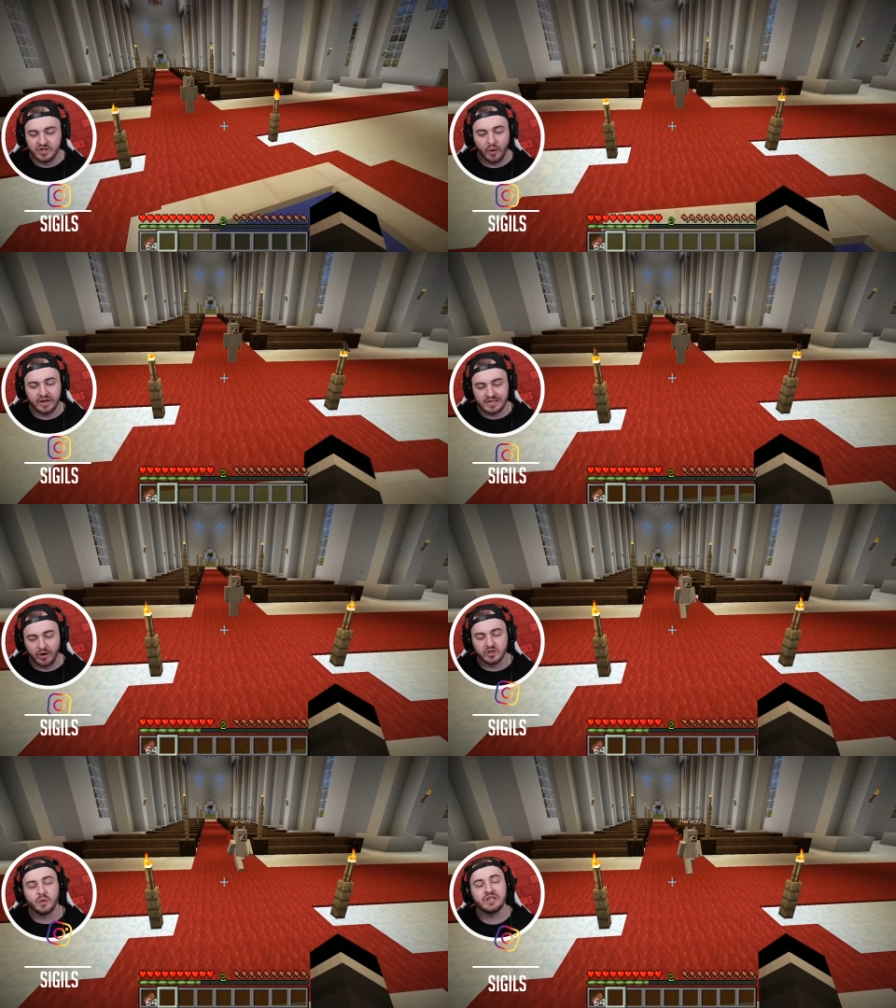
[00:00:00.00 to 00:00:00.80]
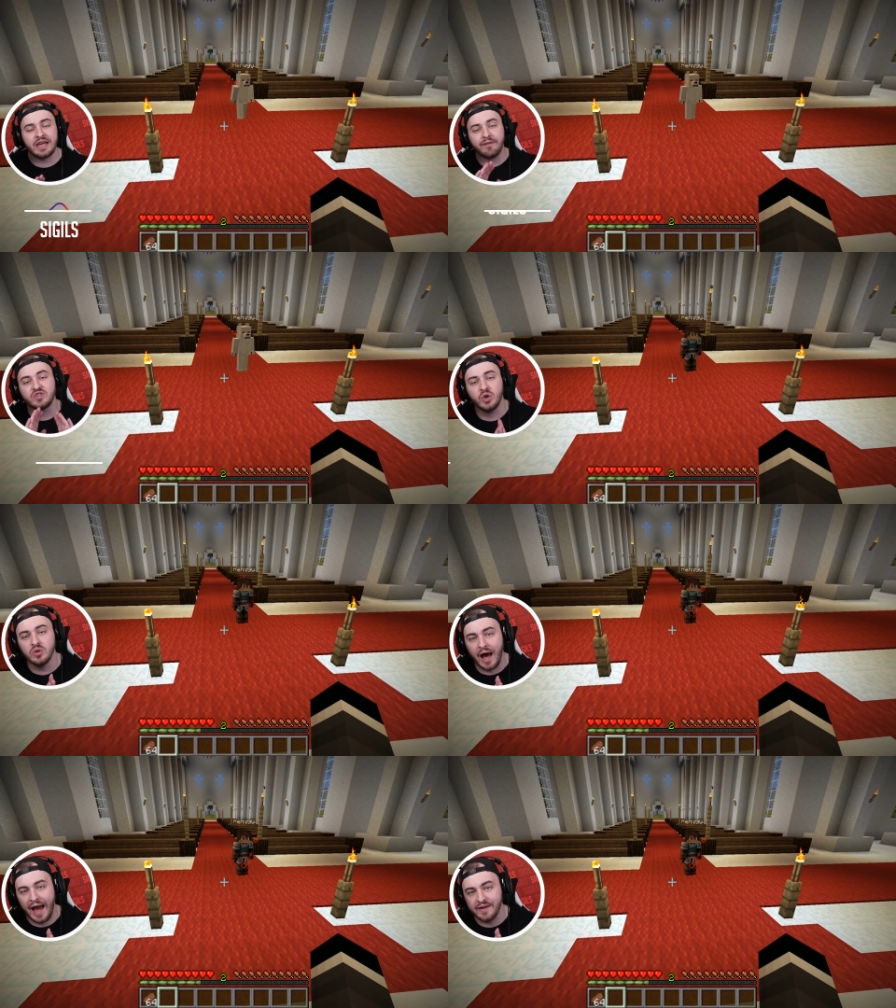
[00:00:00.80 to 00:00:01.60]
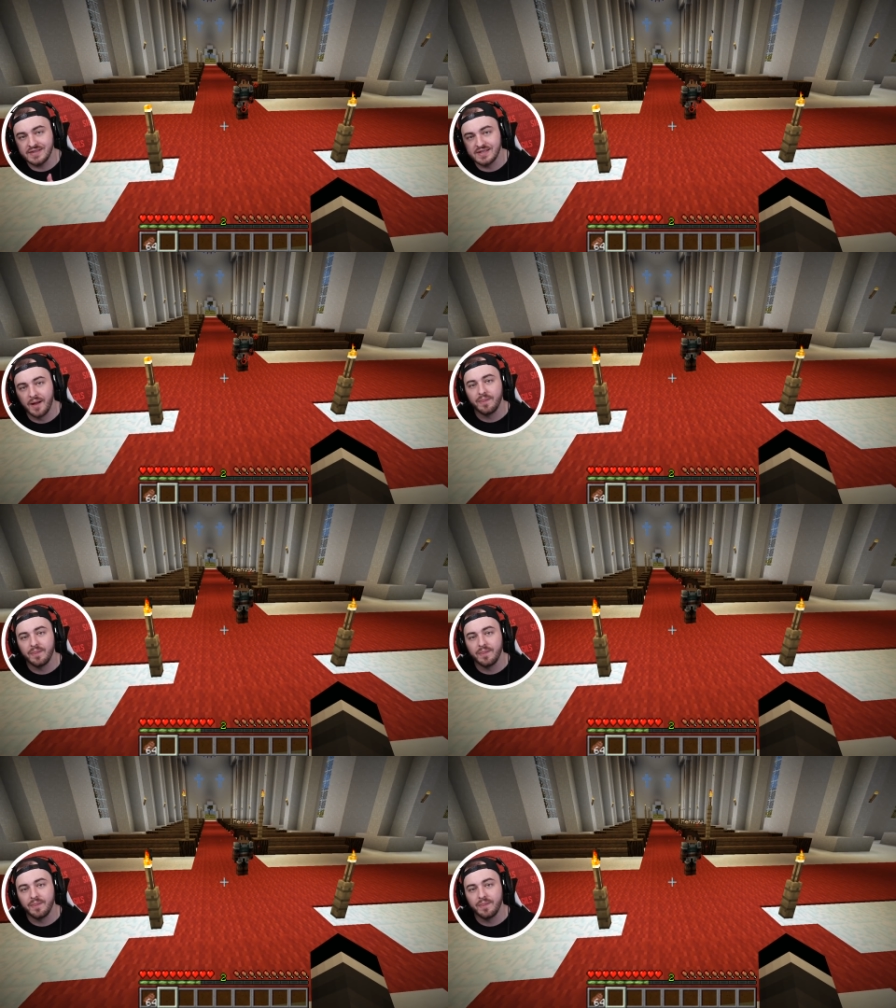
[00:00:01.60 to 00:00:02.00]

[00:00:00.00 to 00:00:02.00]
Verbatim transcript: So here's how it goes. We each have two lives